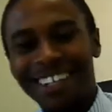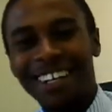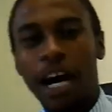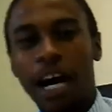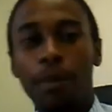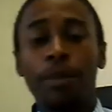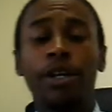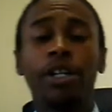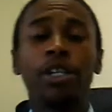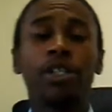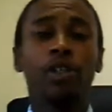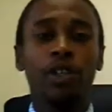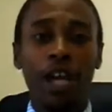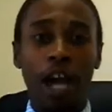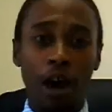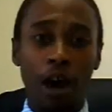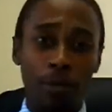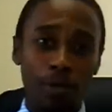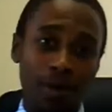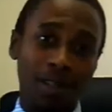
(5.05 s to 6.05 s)
I'm here to
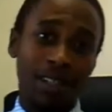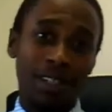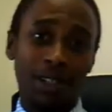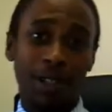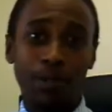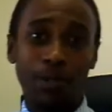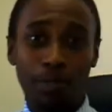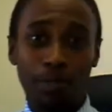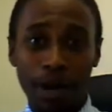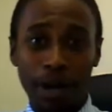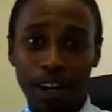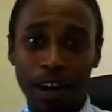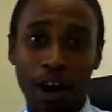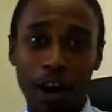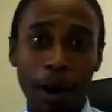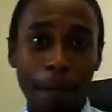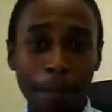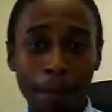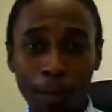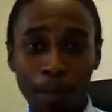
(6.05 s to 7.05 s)
help us explain a
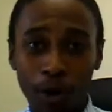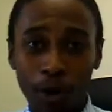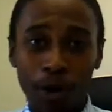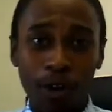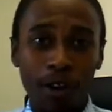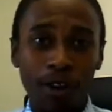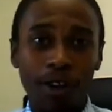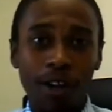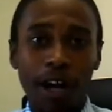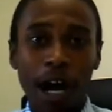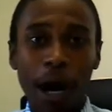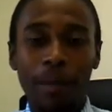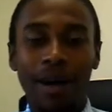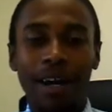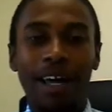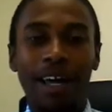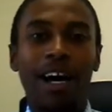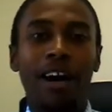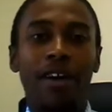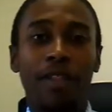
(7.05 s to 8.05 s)
lot more
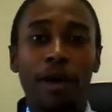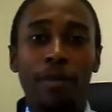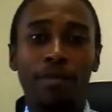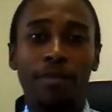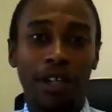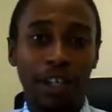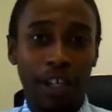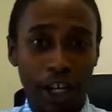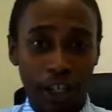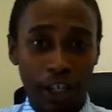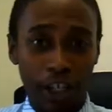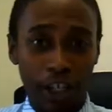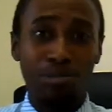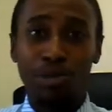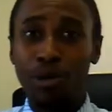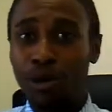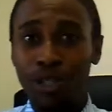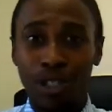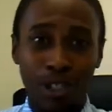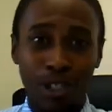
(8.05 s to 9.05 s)
about how the application
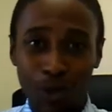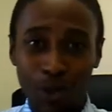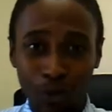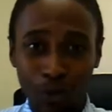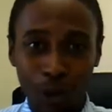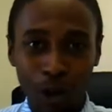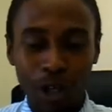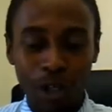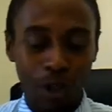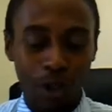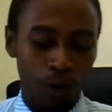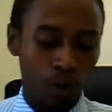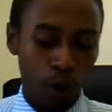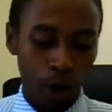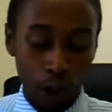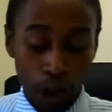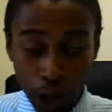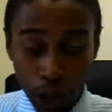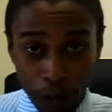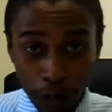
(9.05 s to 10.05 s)
process works, what
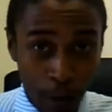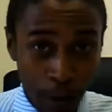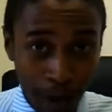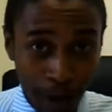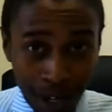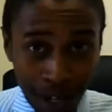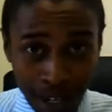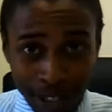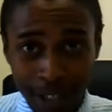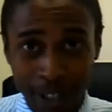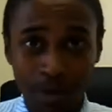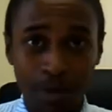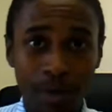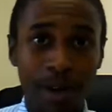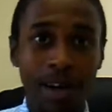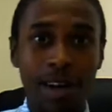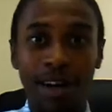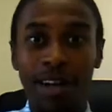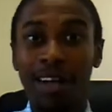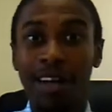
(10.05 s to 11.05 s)
do you need from a
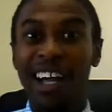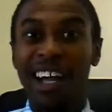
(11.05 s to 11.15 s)
customer,